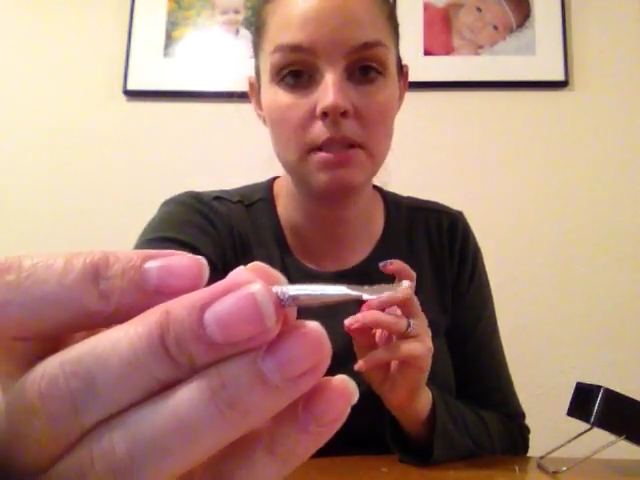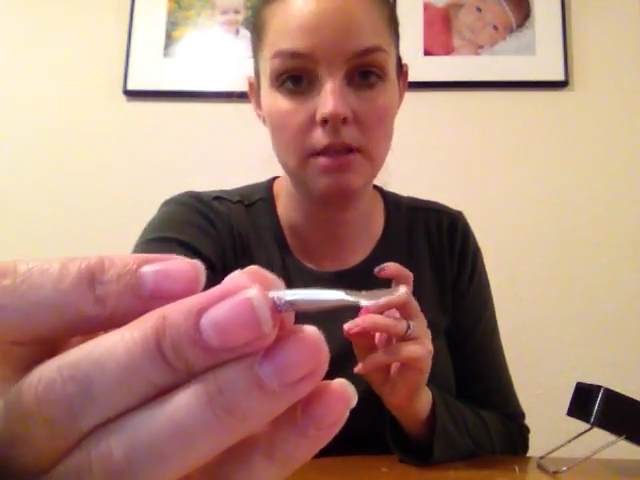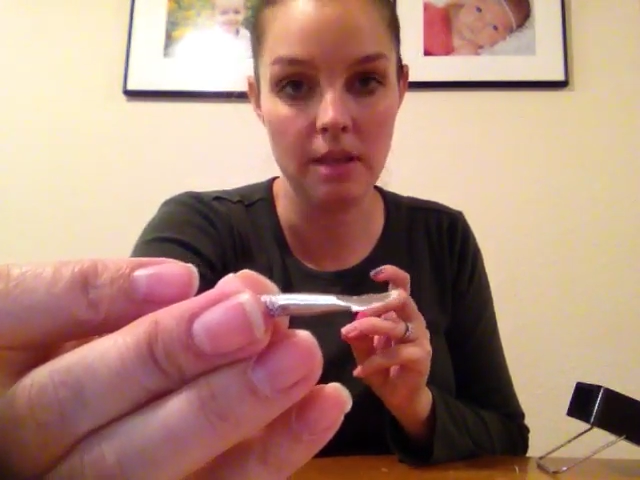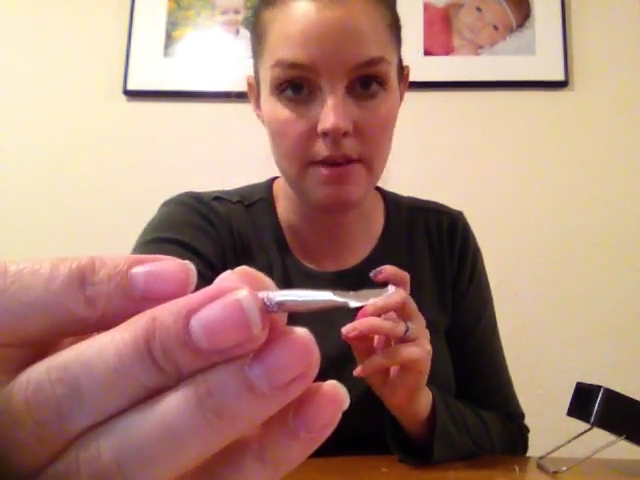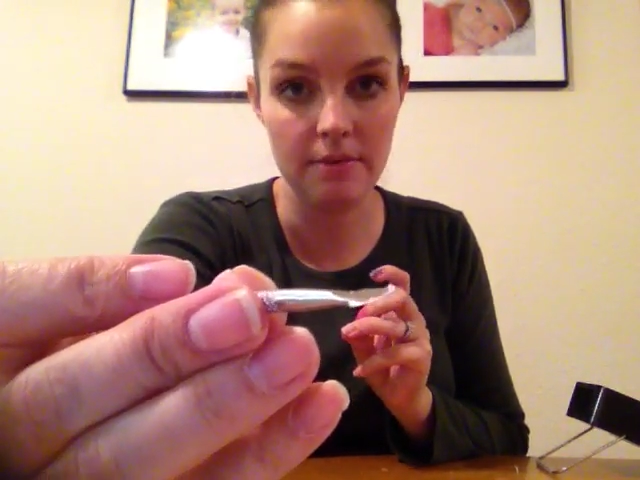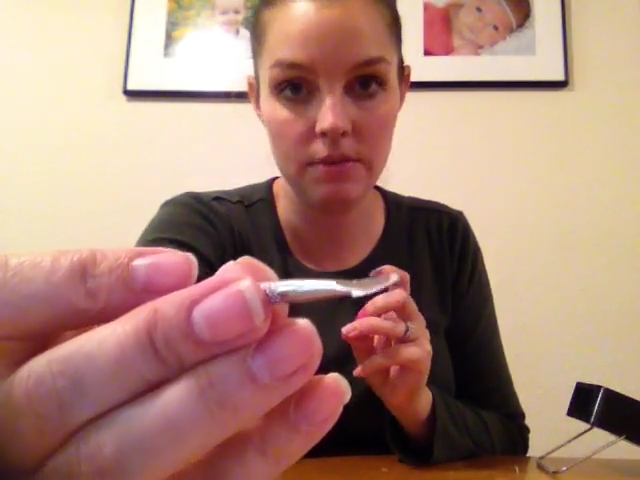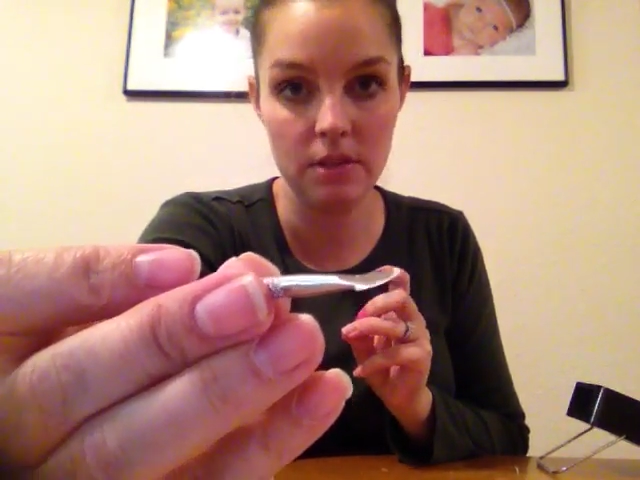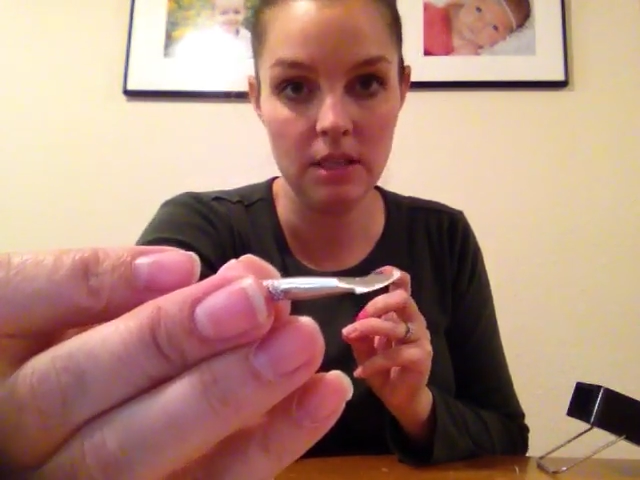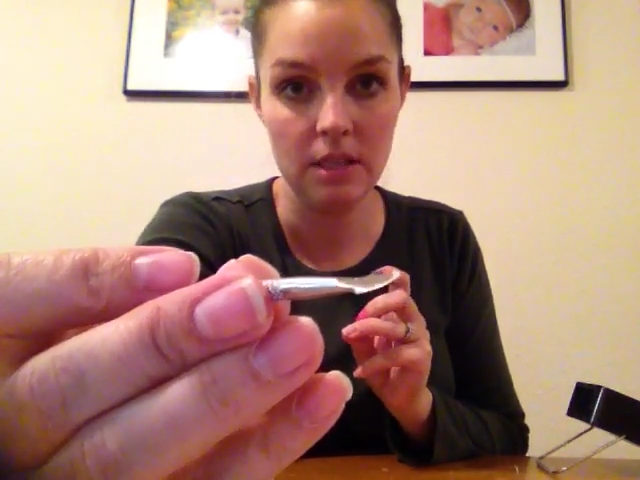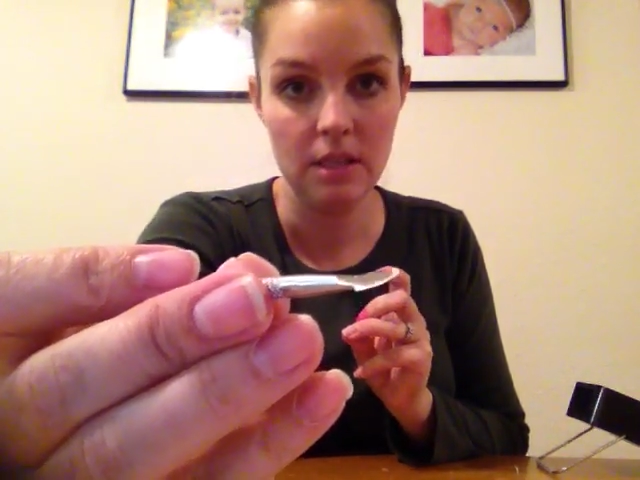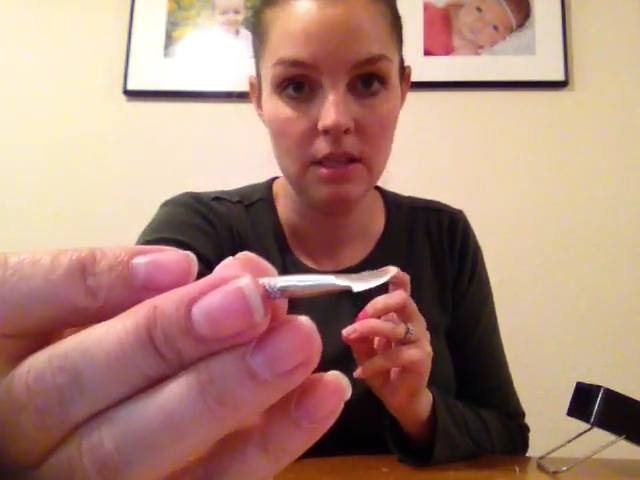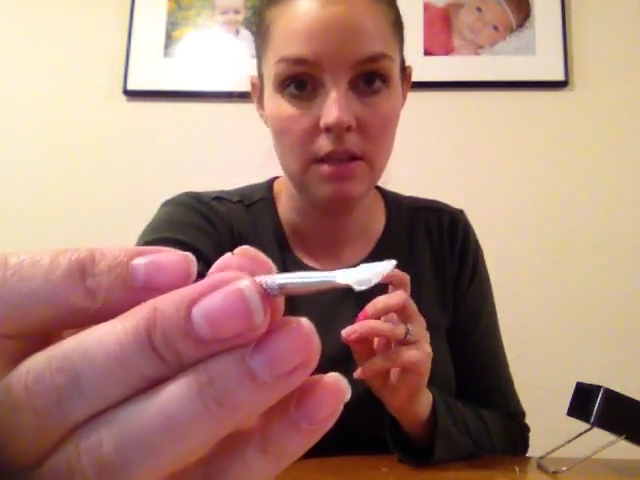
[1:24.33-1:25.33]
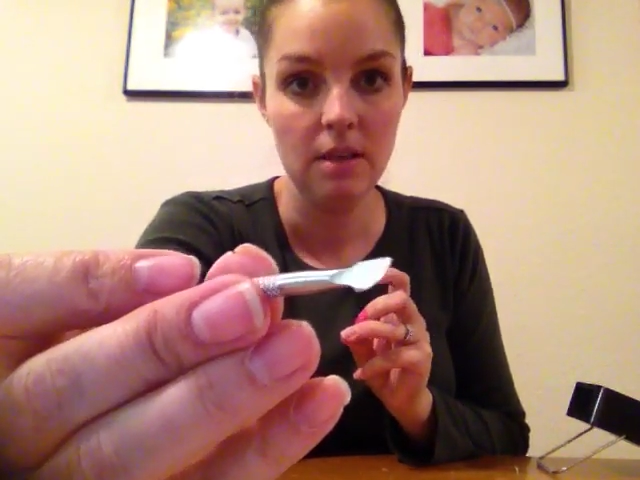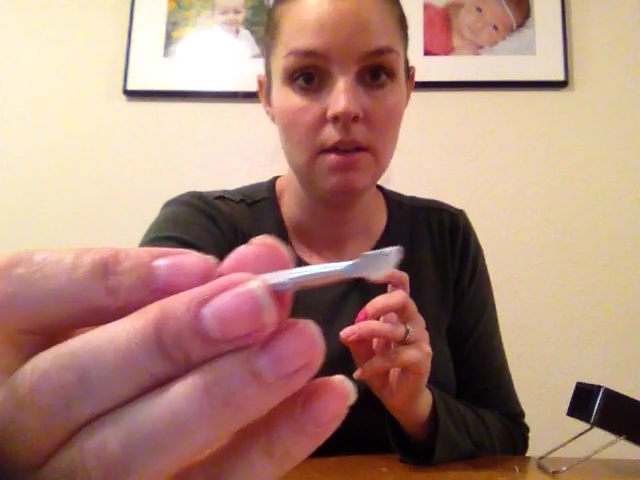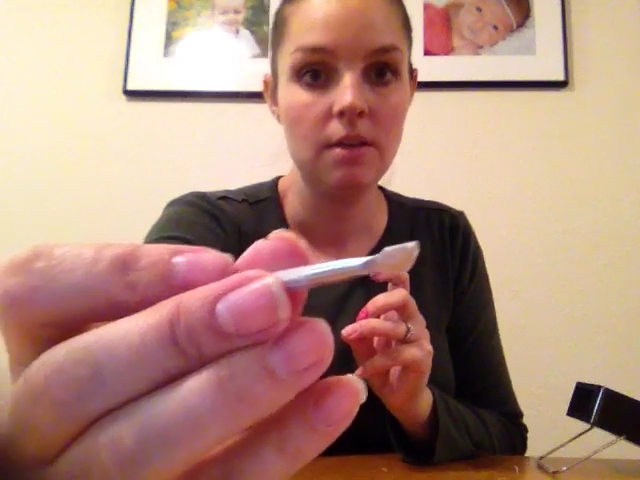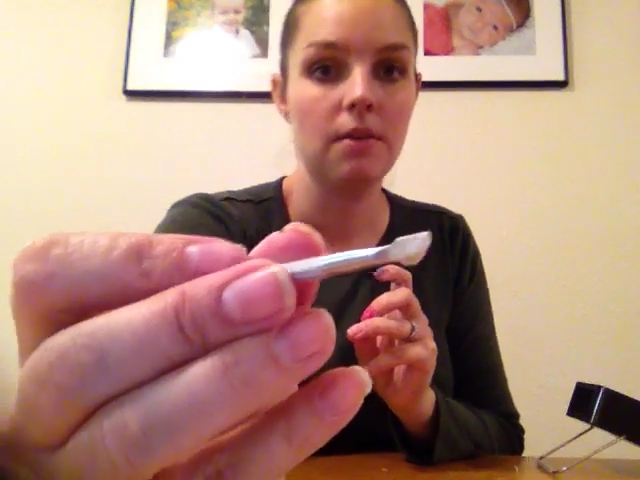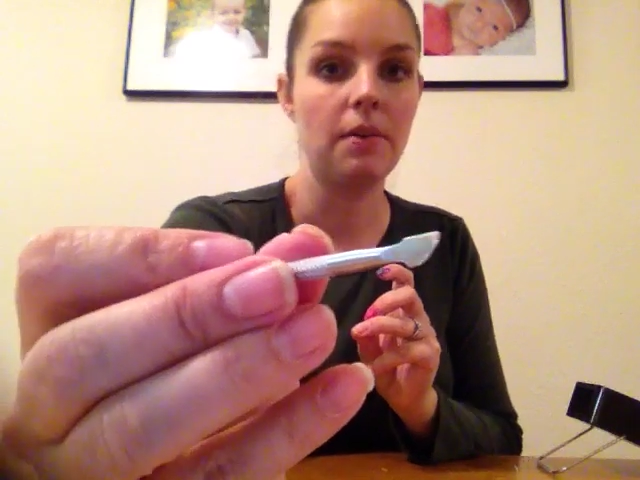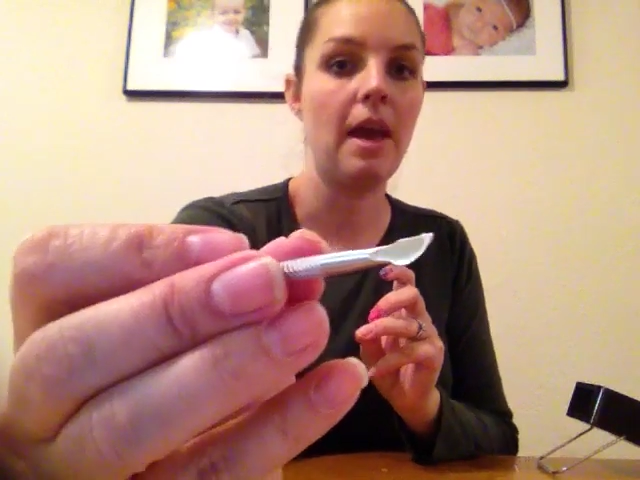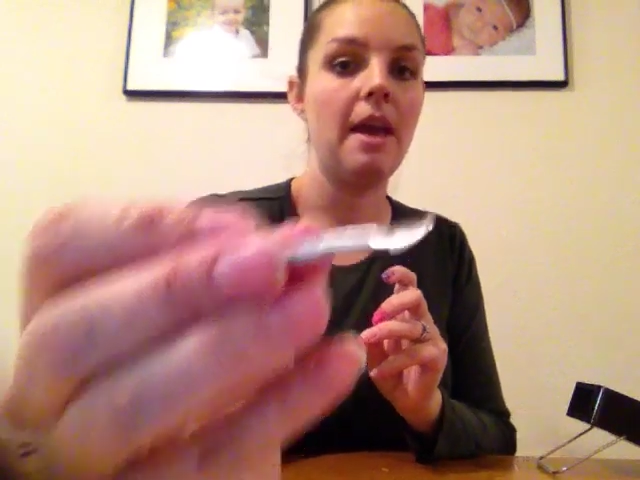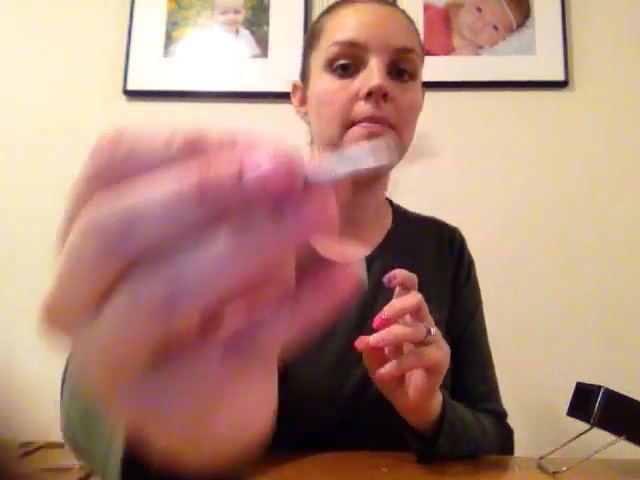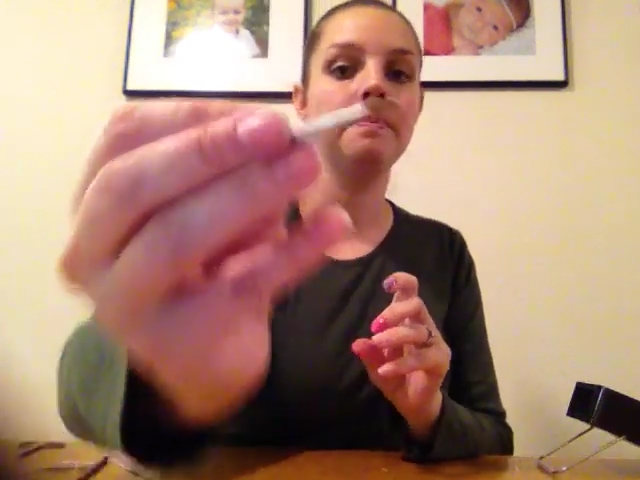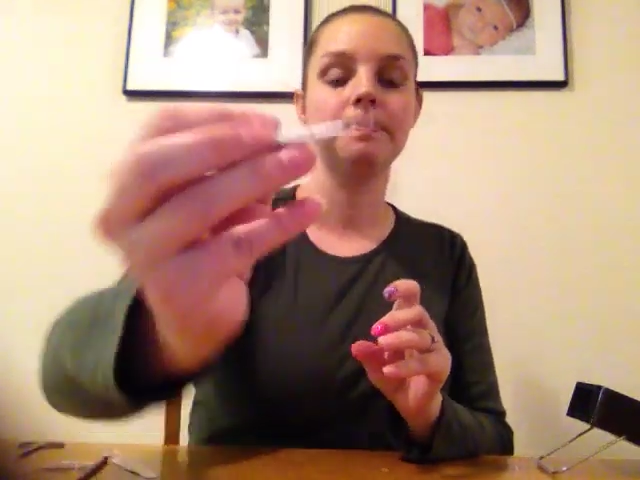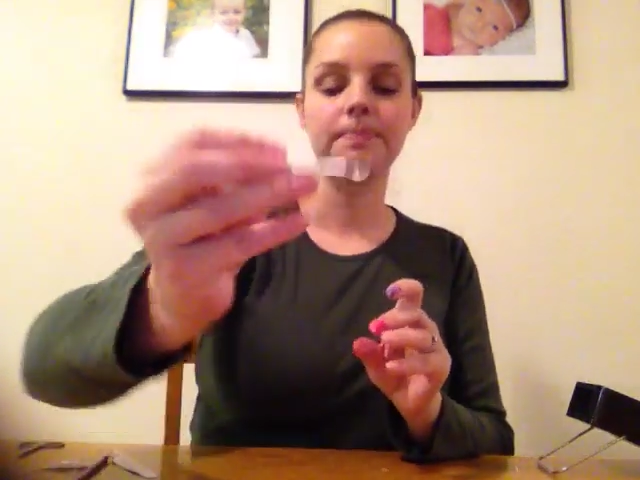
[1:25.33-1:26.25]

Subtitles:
lift. Okay?